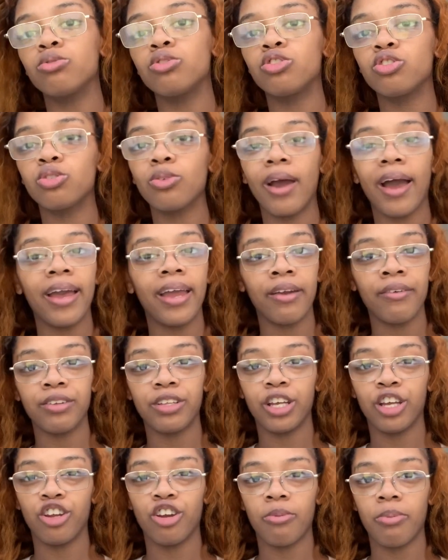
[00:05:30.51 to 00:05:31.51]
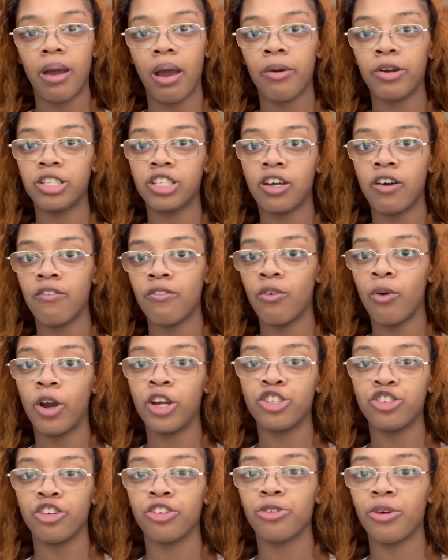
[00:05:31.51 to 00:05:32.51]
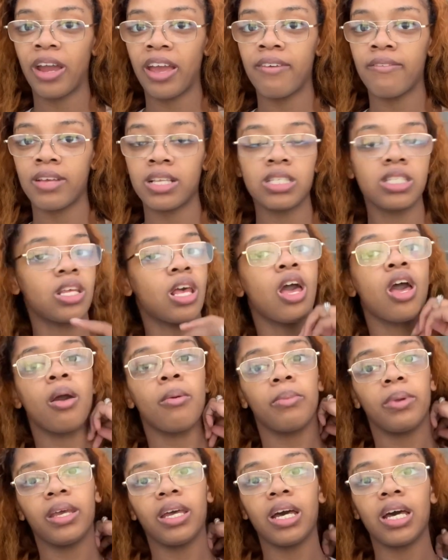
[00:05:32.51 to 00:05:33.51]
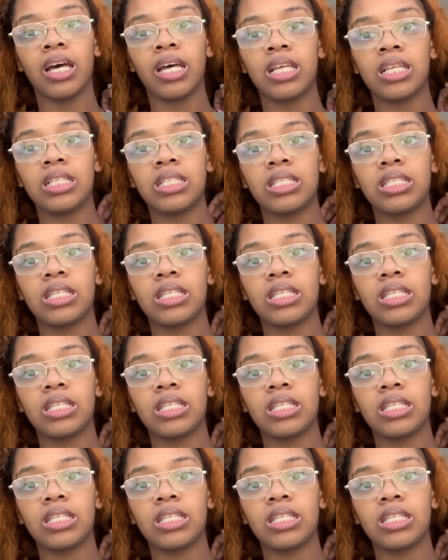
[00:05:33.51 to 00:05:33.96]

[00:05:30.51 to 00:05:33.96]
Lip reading: try everything in your power to avoid your cravings, because